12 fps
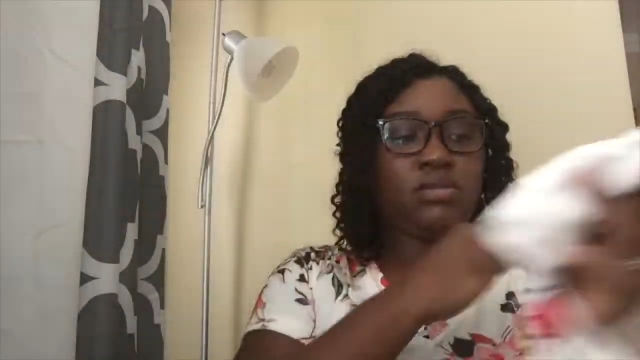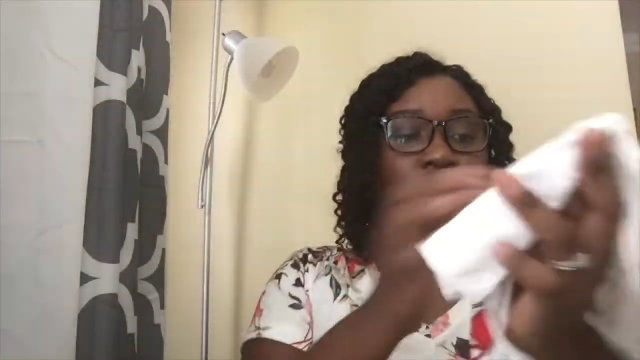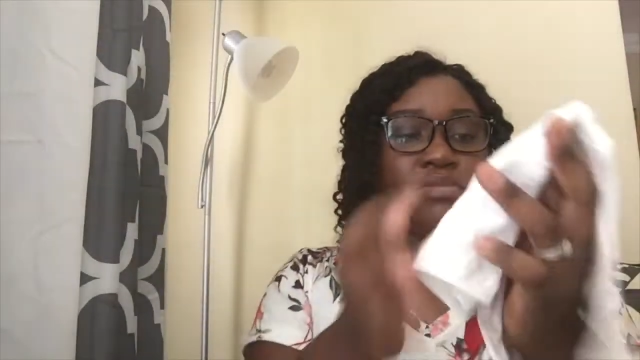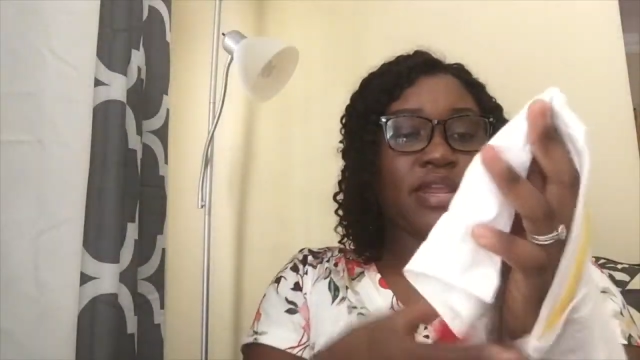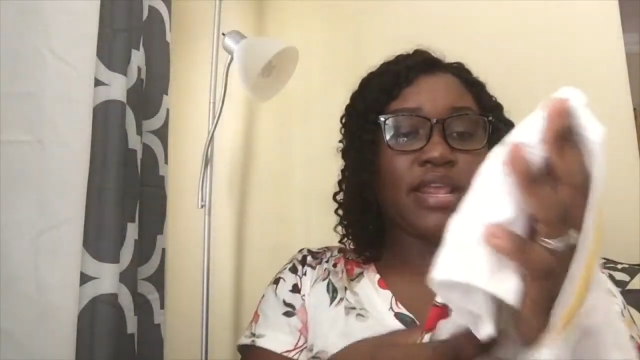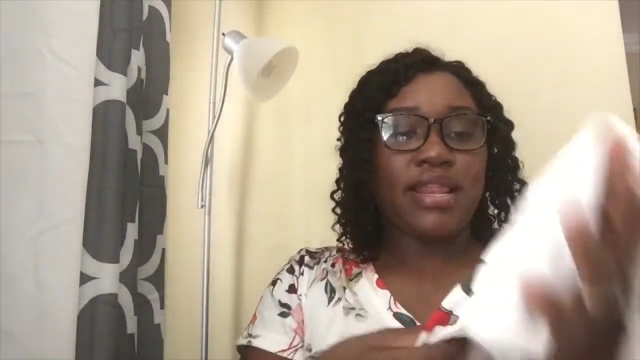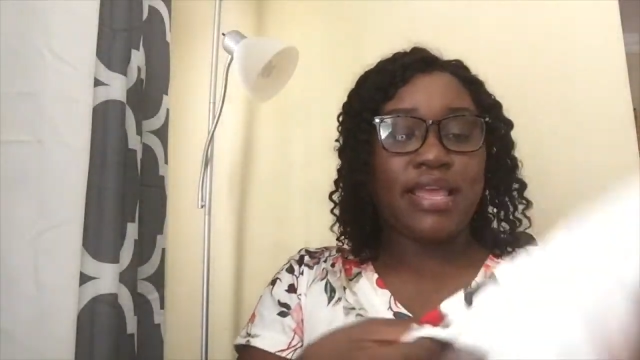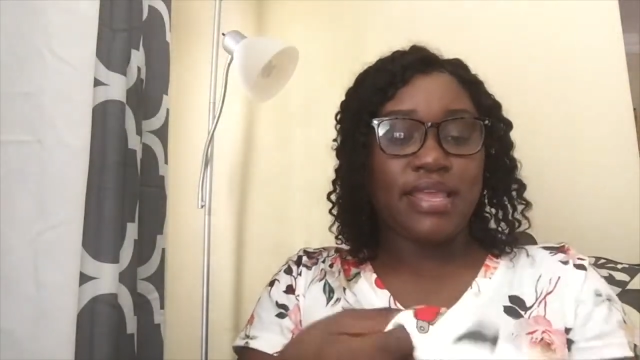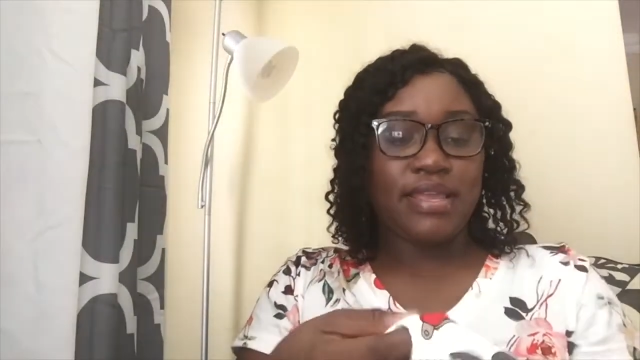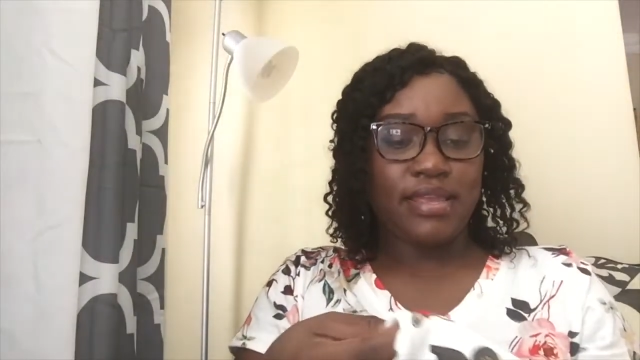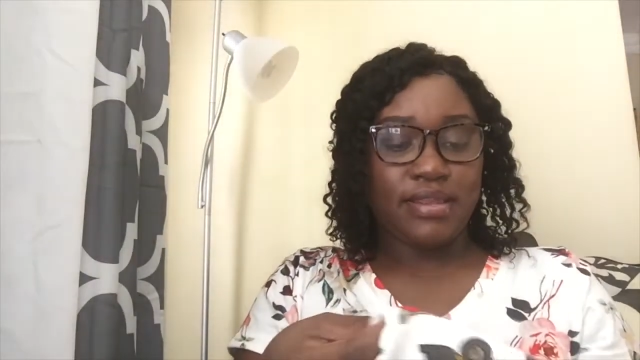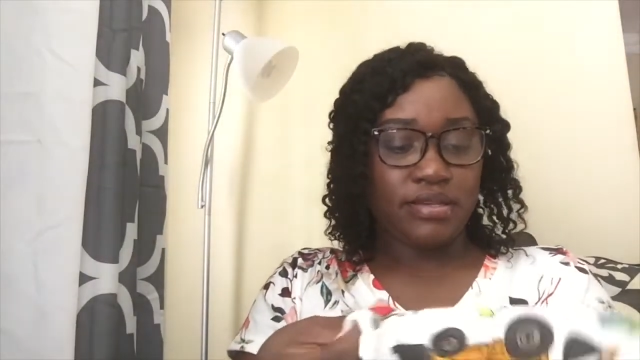but I
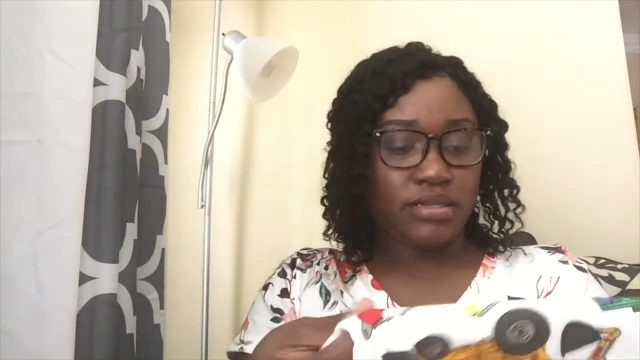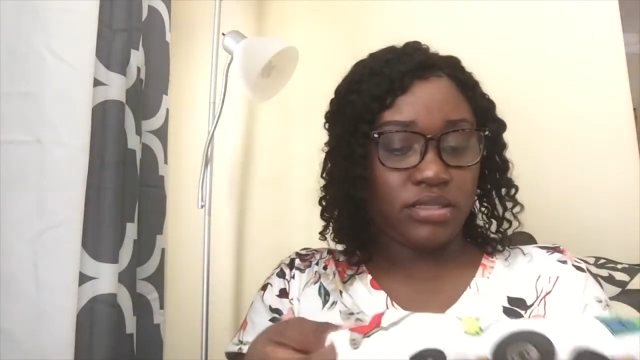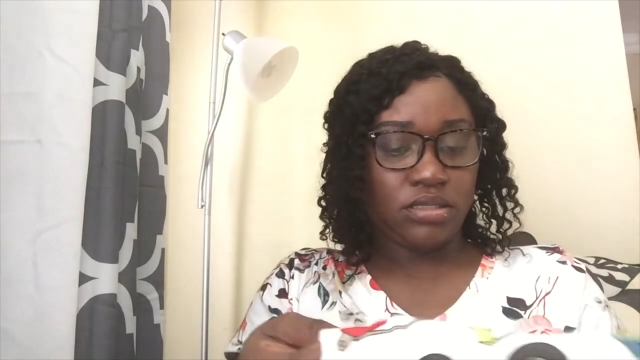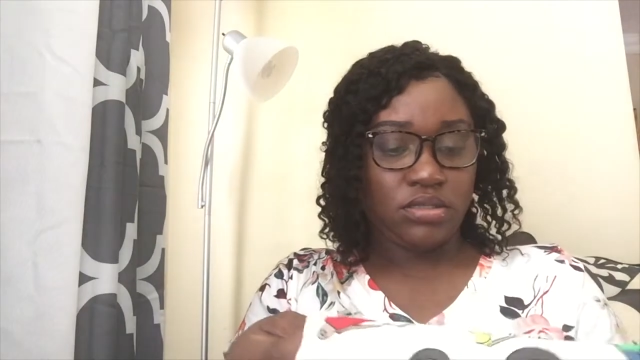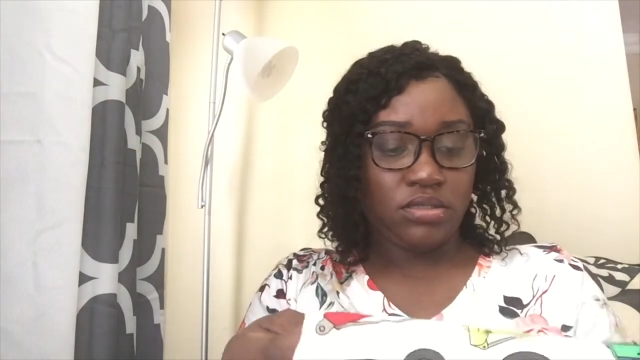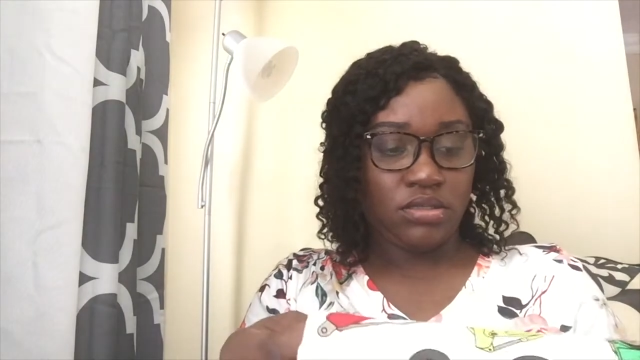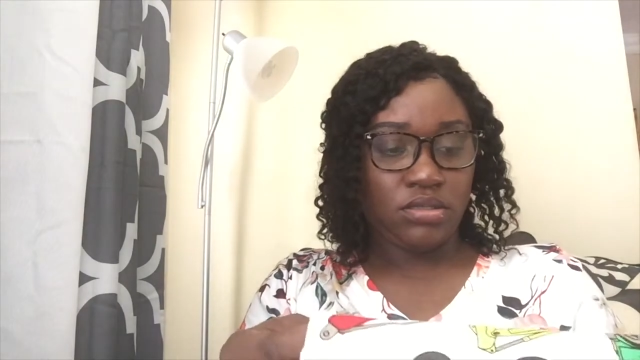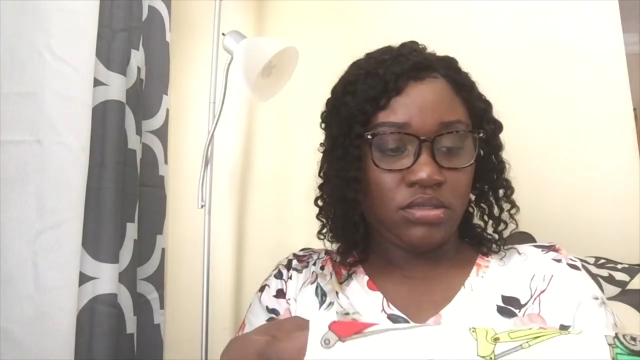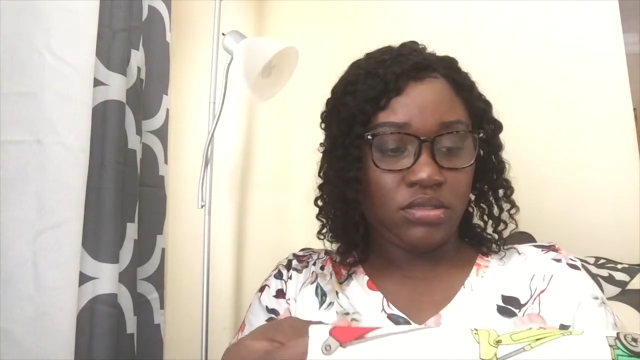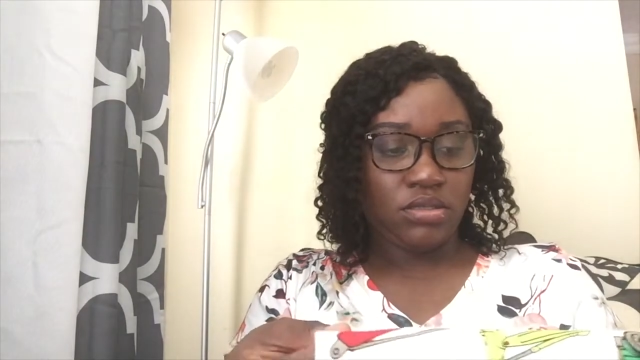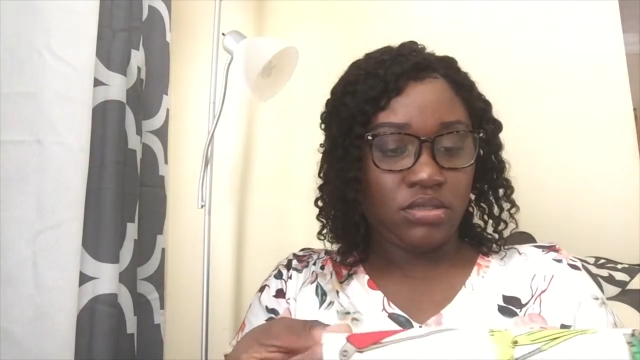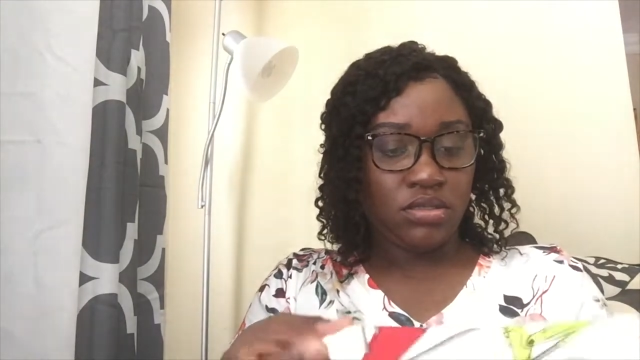like it.
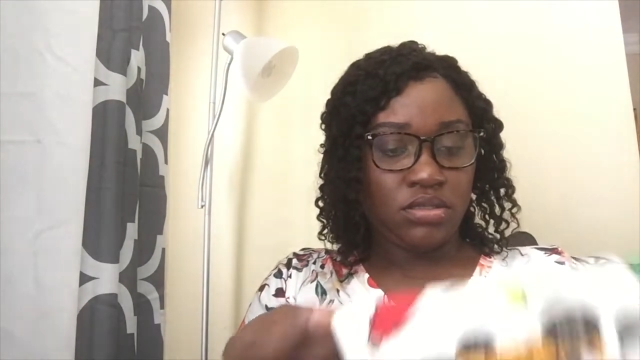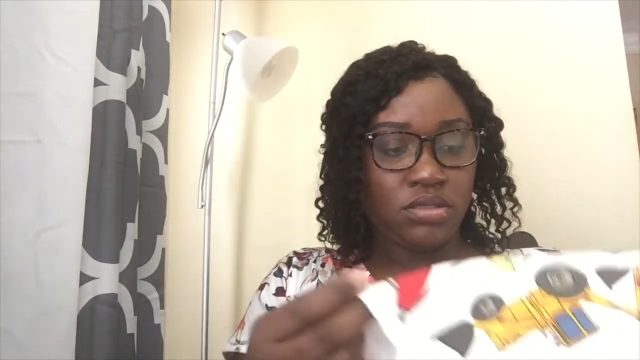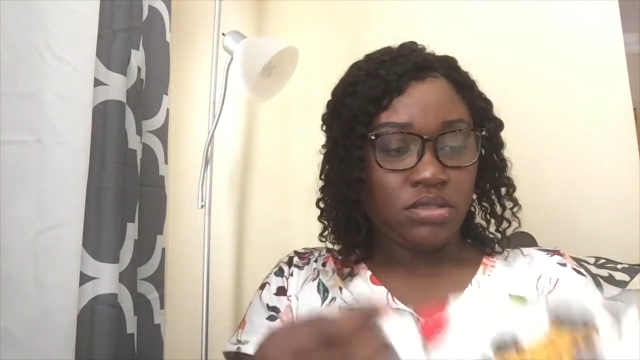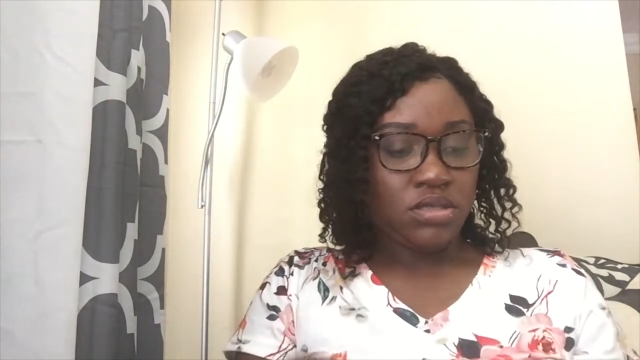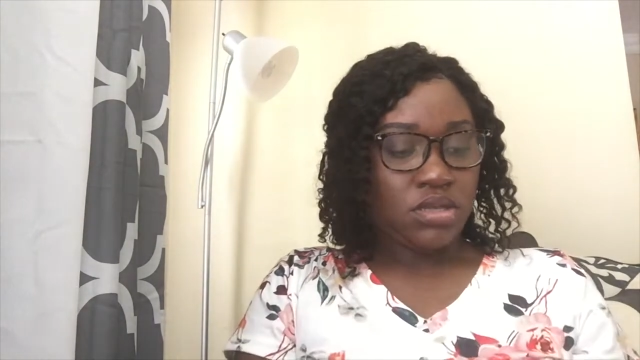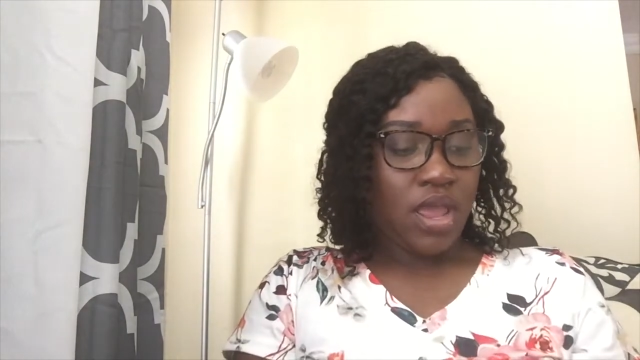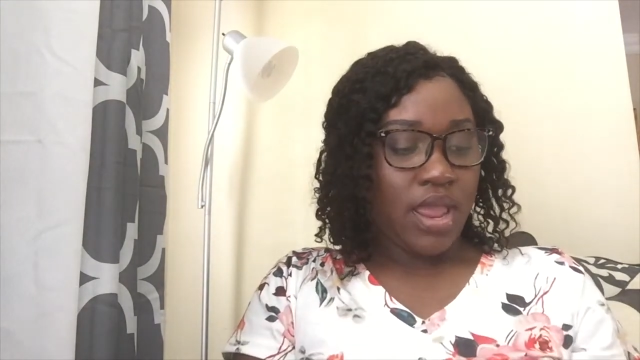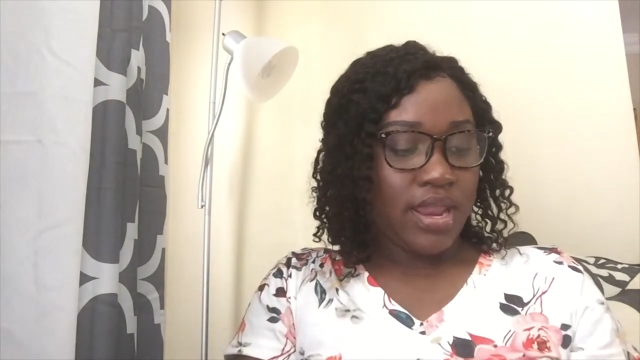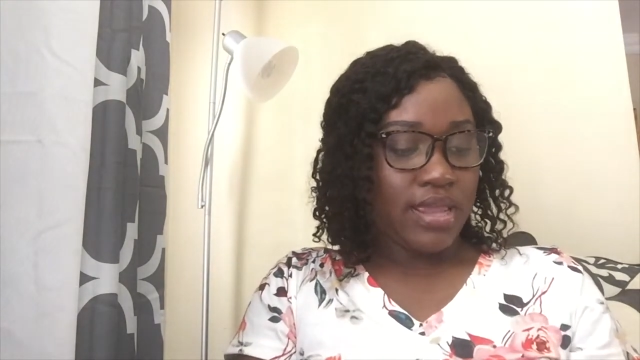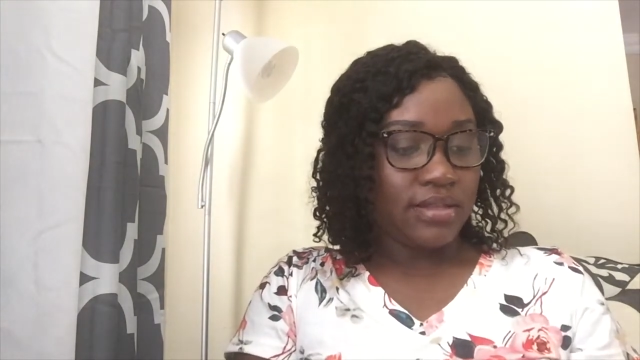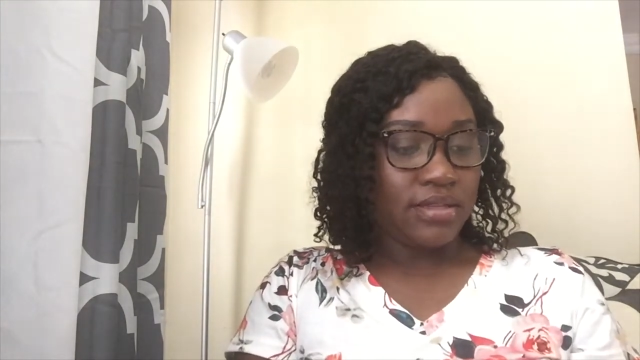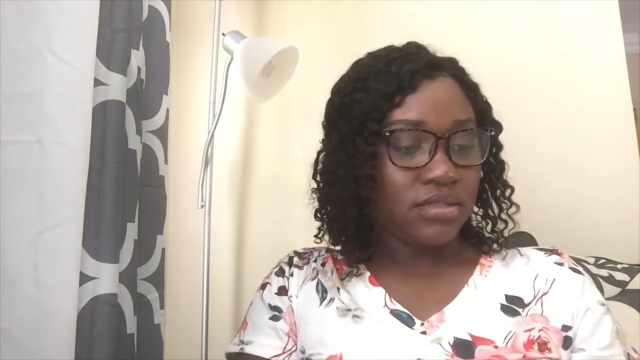I
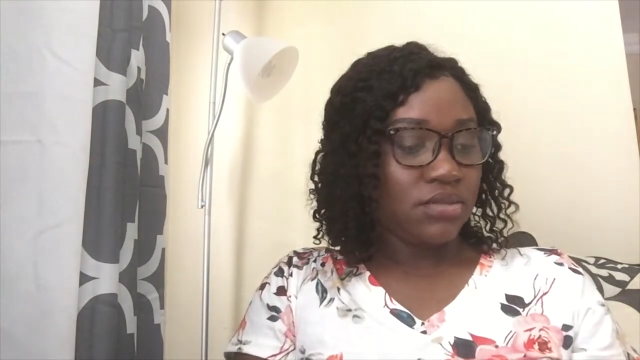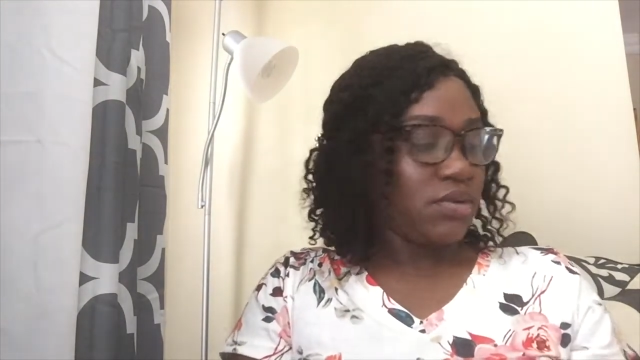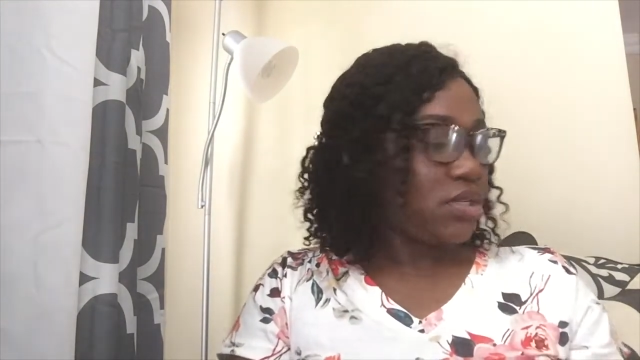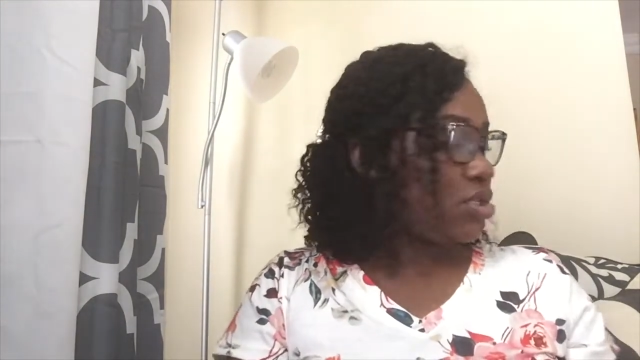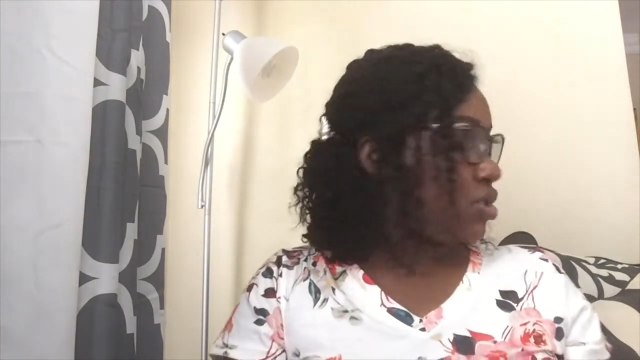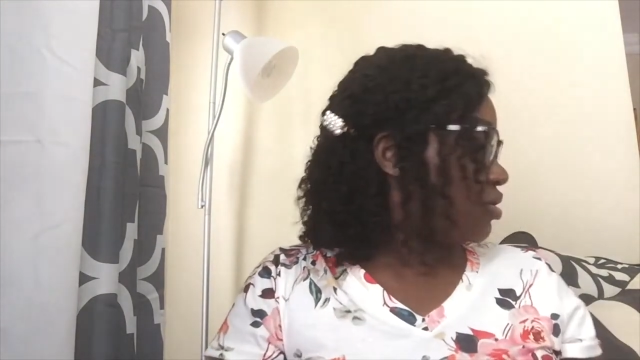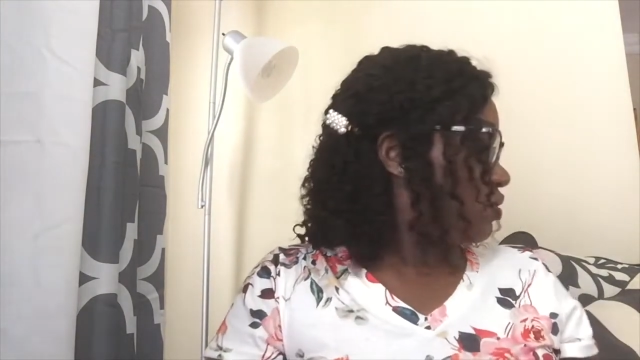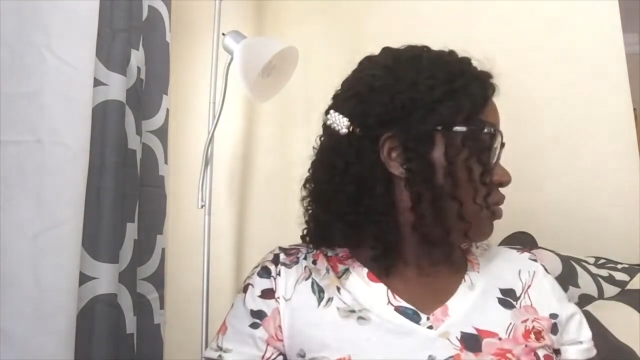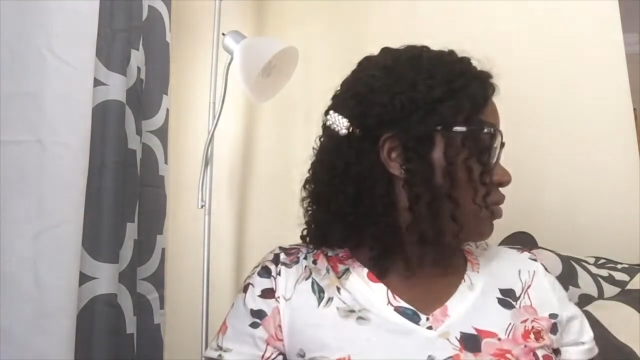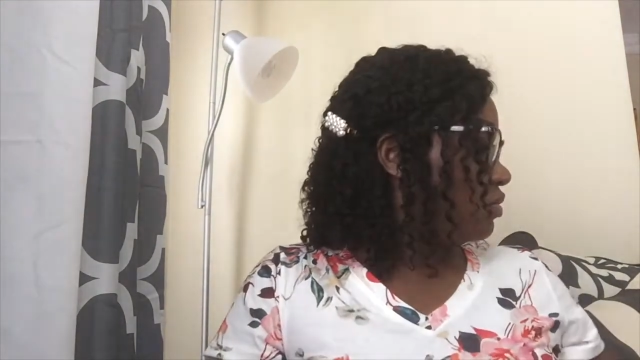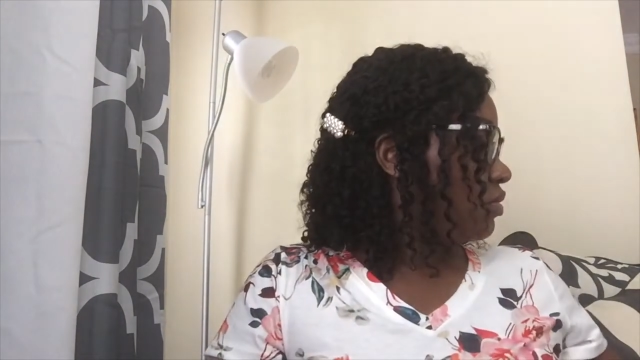like this one too.